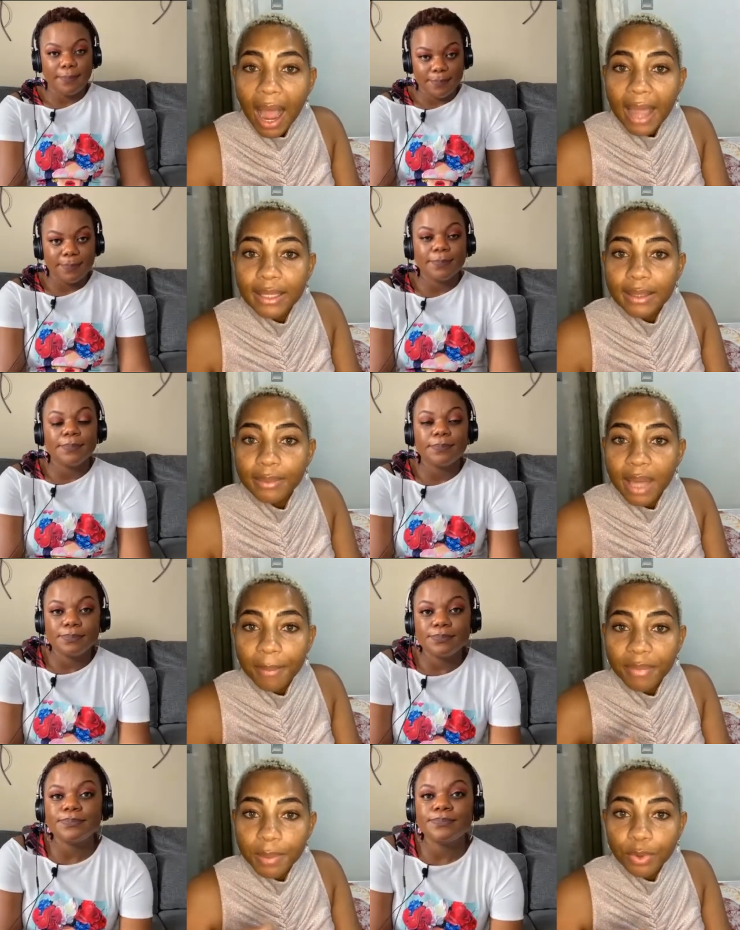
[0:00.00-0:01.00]
Speaker 1: I
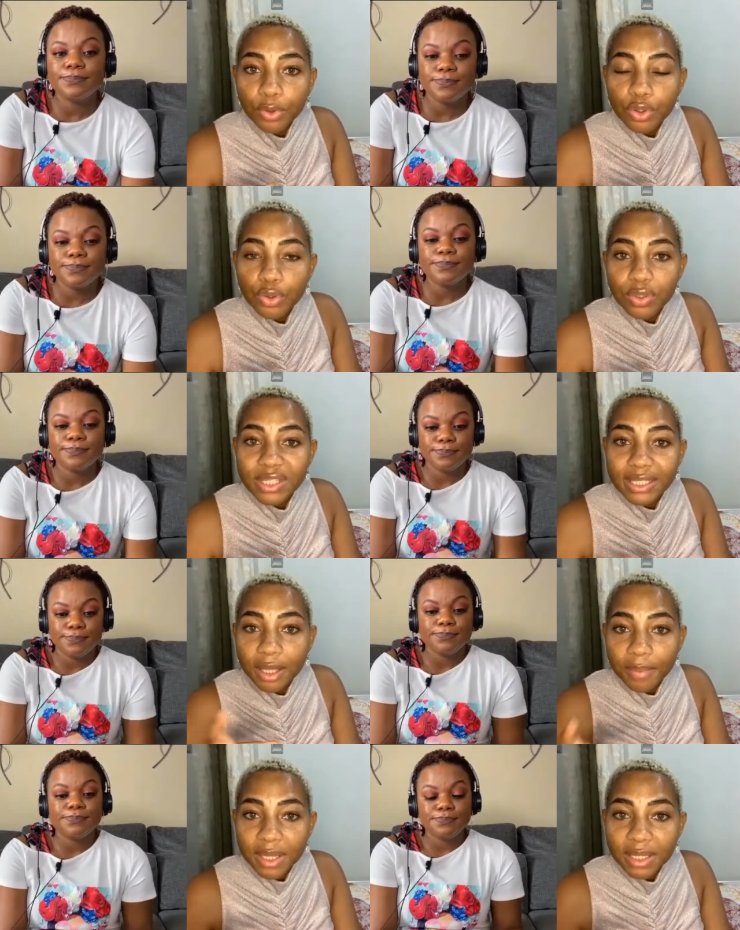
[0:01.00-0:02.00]
am able to
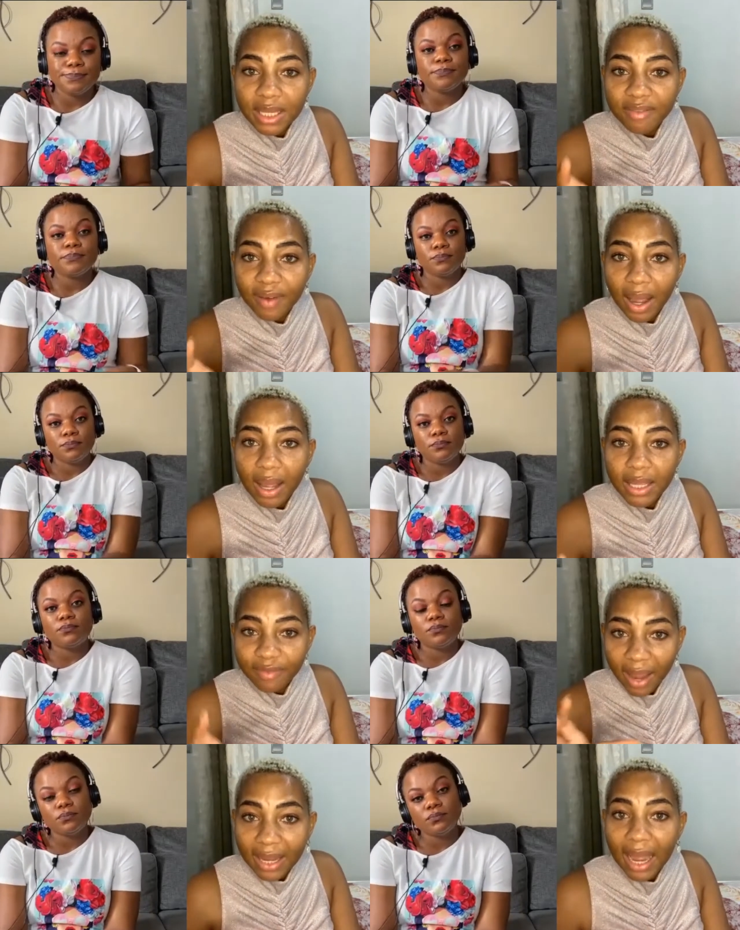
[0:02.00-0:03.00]
determine if,
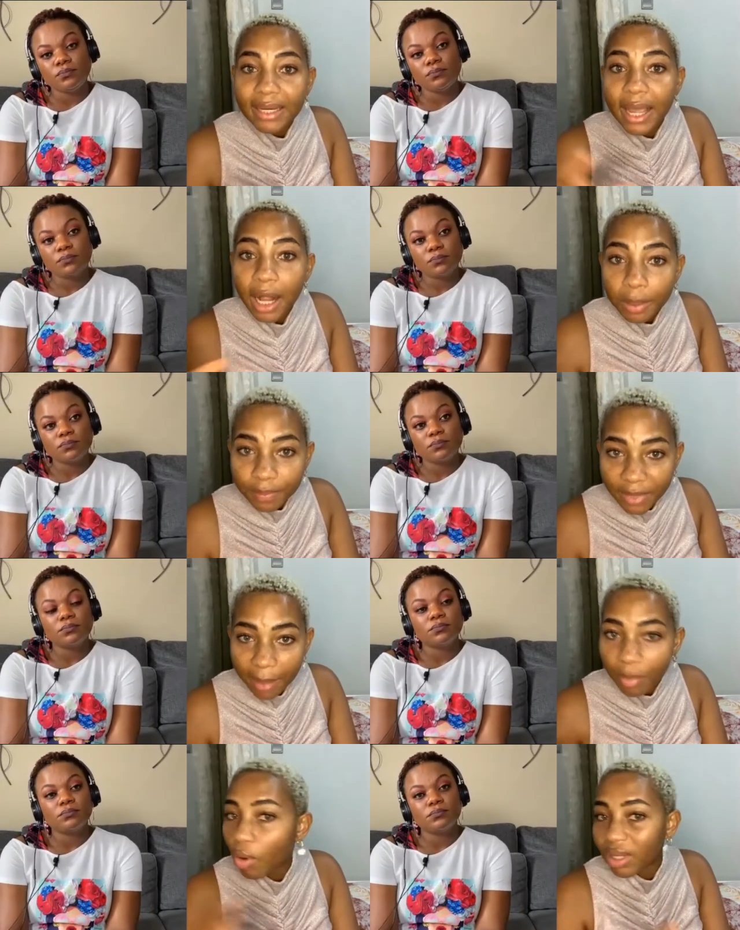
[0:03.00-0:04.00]
if I can help
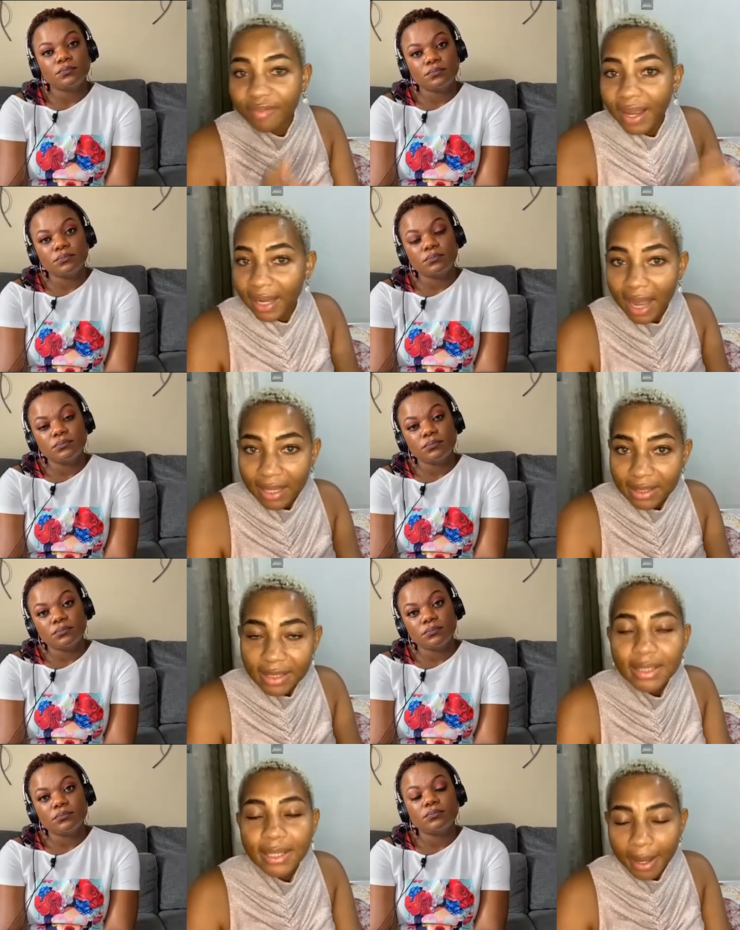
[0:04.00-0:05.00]
them or if I can't.
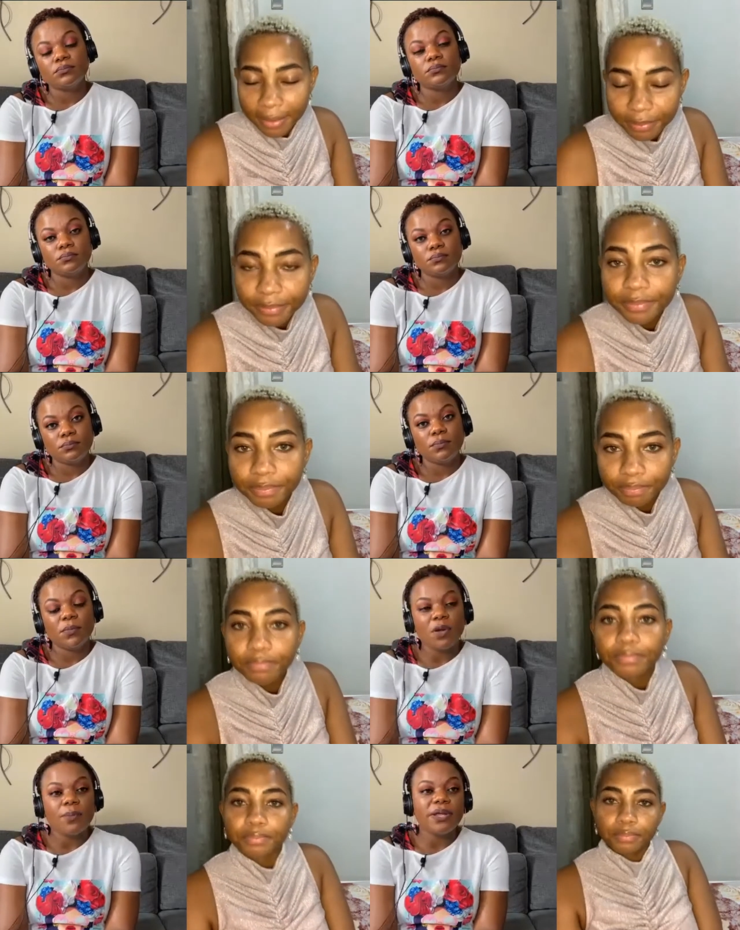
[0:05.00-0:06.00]
Yeah.
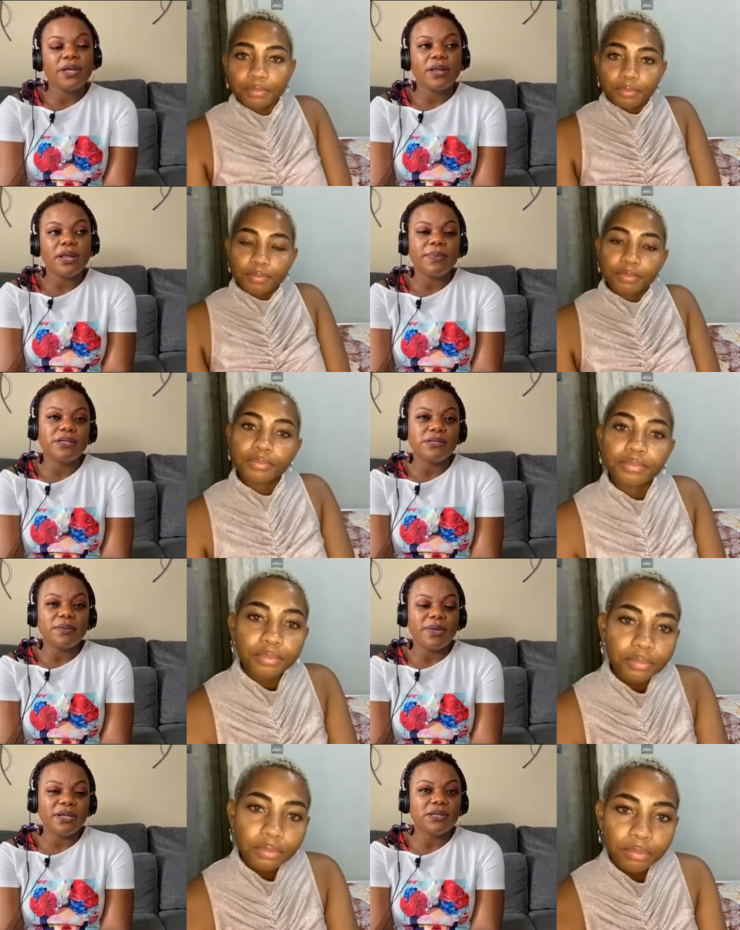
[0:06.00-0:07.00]
Speaker 2: Oh, well, yeah, that makes
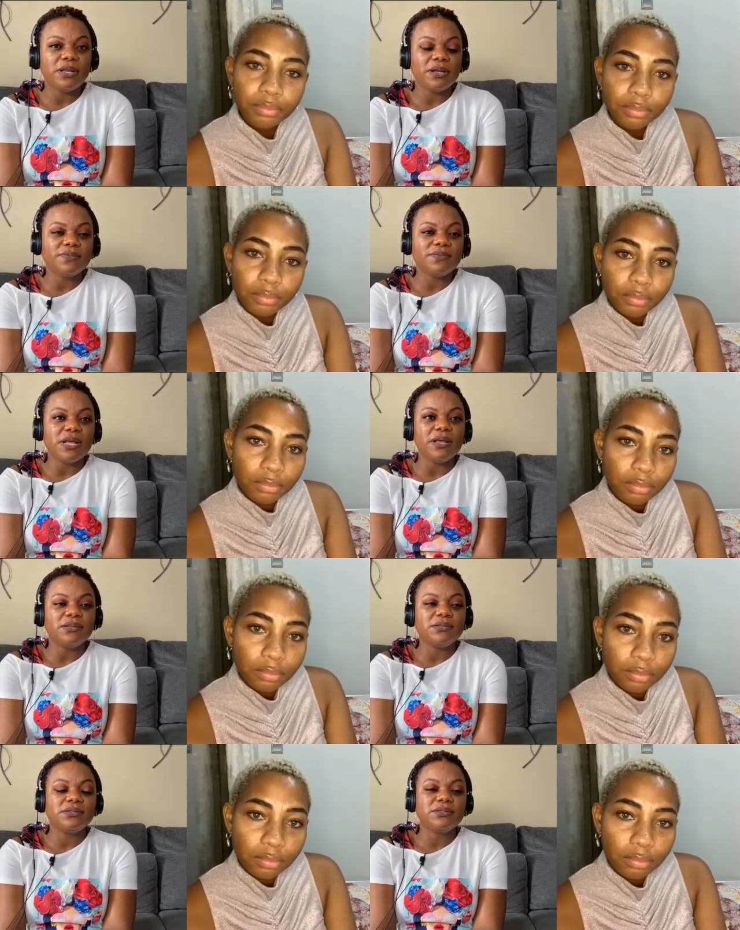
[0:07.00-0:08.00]
that makes a lot of
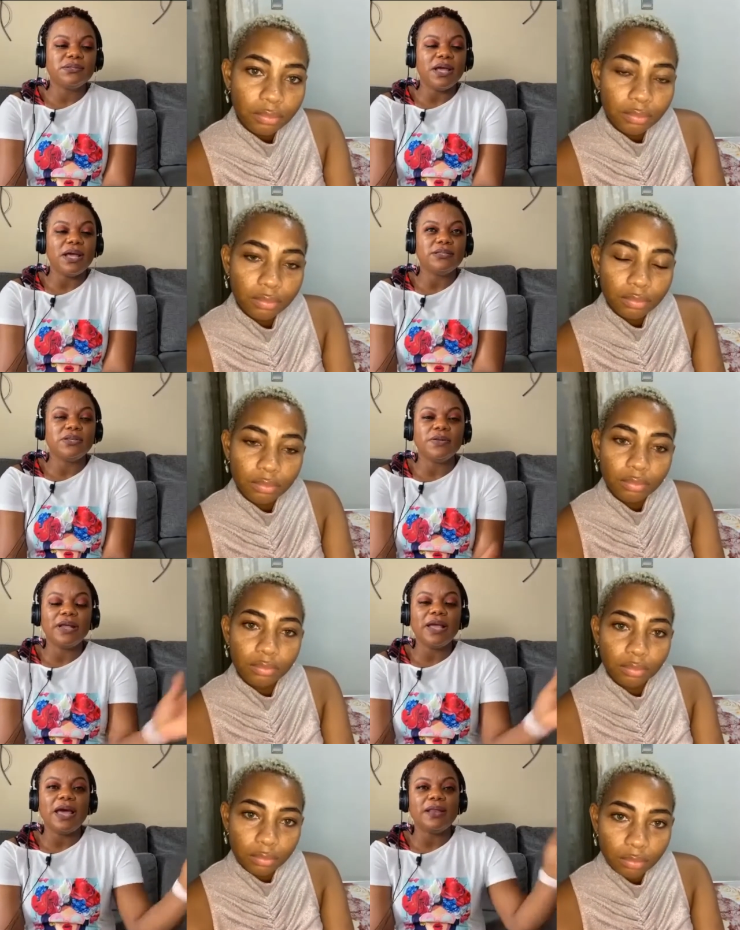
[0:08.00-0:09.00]
sense. Yeah, I saw the
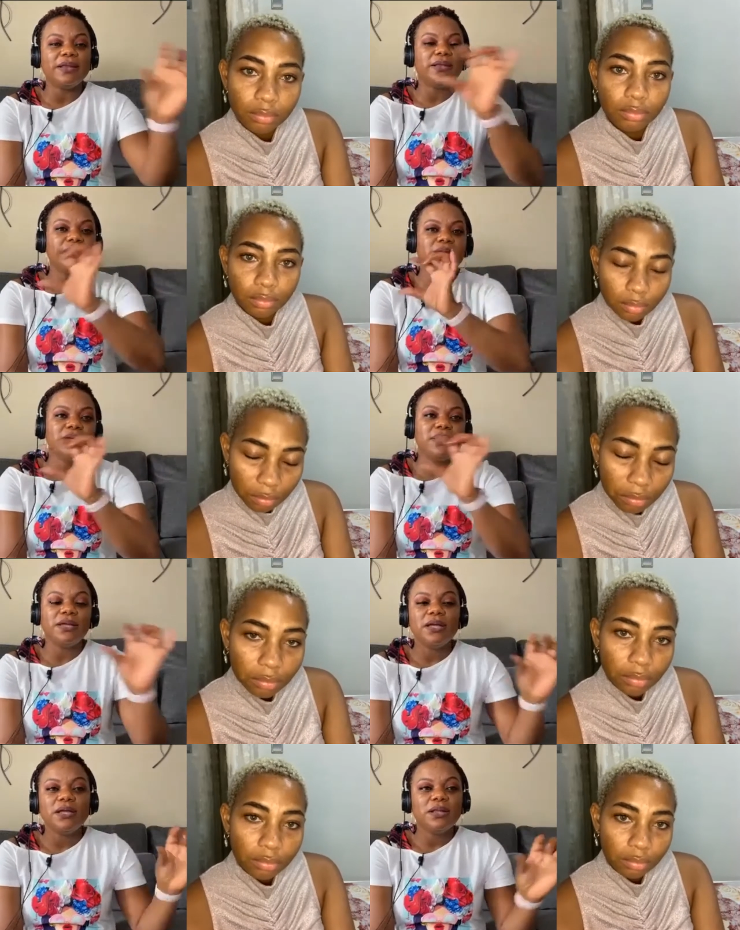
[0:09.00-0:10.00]
Calendly
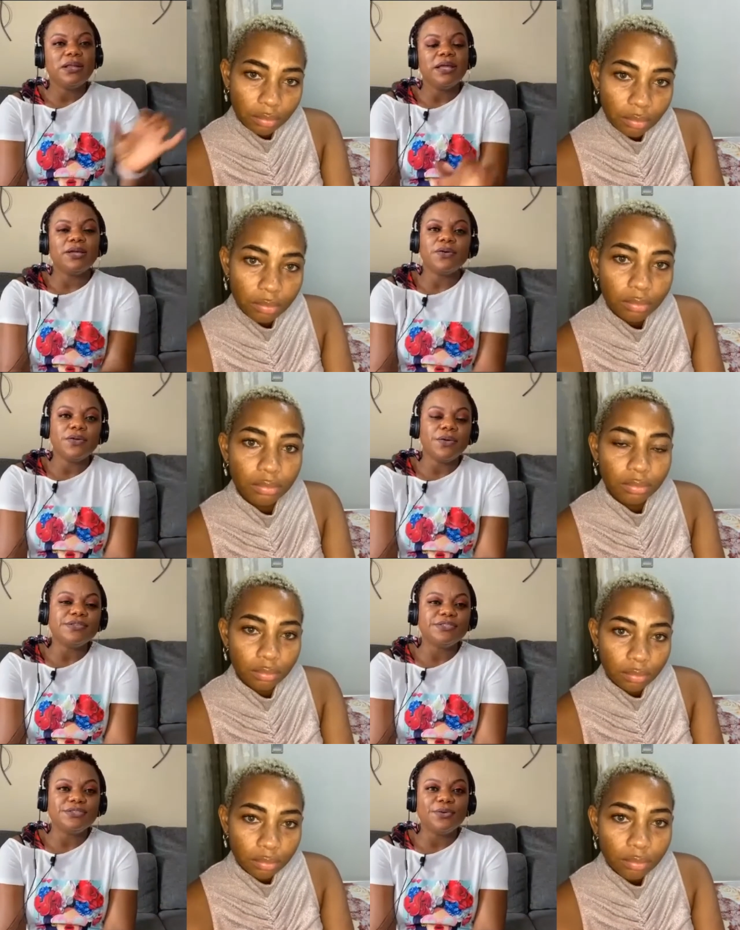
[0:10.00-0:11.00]
link on your
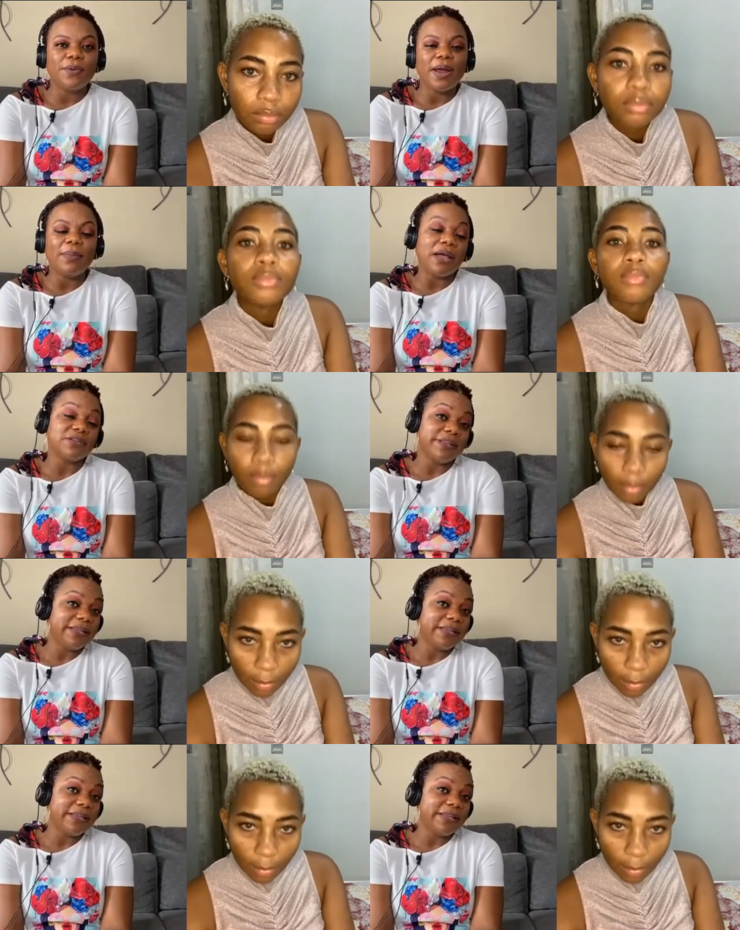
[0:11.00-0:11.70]
Instagram. I actually